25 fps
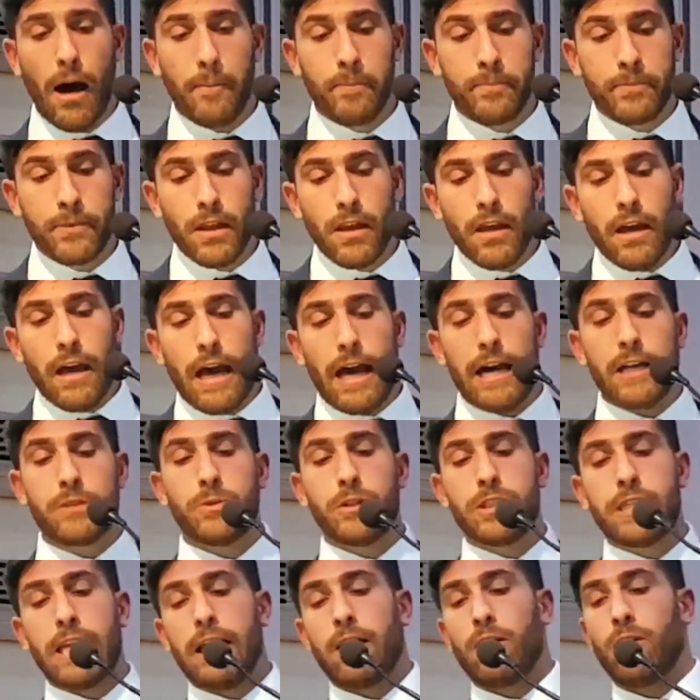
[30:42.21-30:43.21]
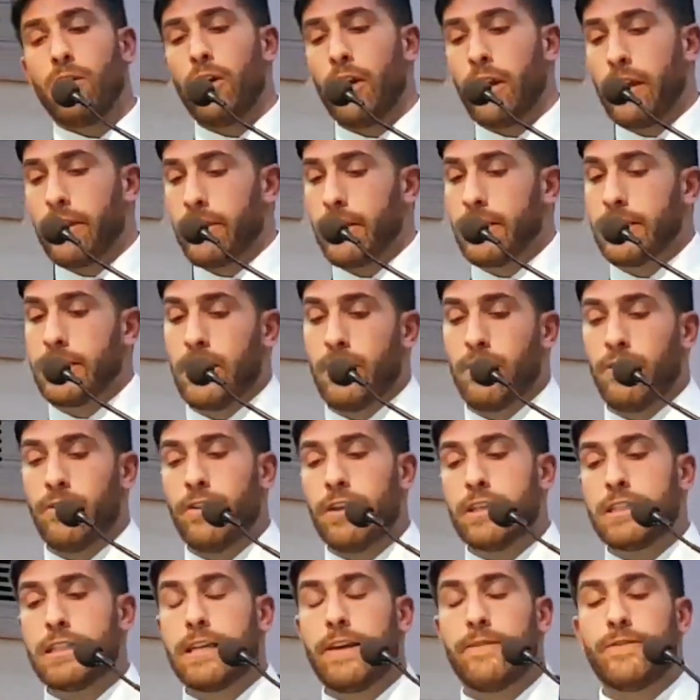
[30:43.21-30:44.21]
Um, as we take a look at this
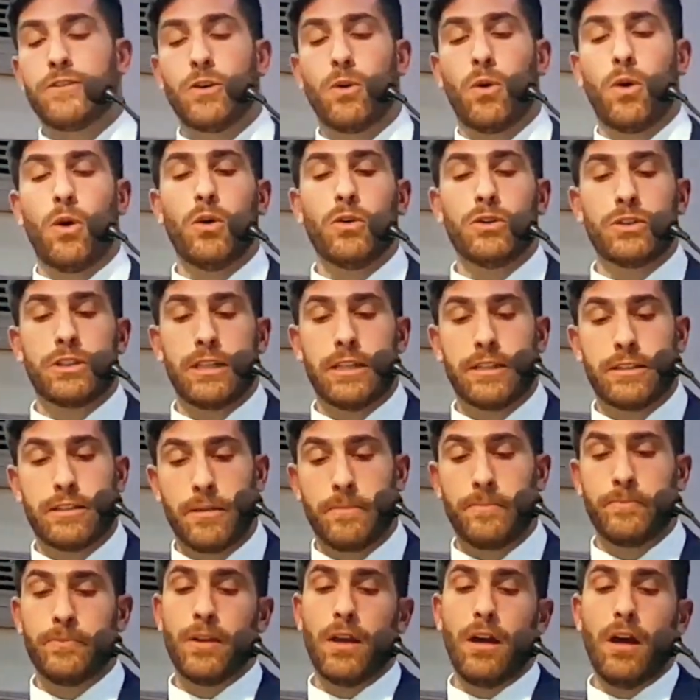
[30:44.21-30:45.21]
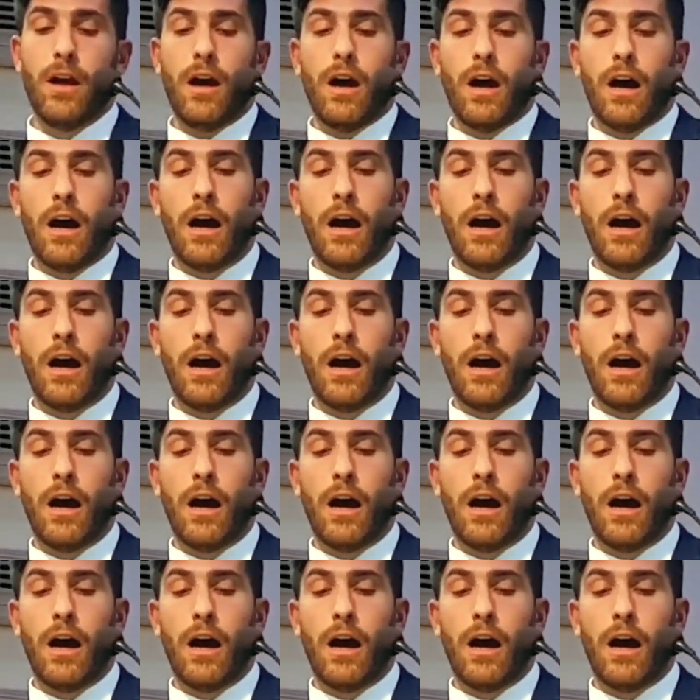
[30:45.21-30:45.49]
here, this gives you a whole system.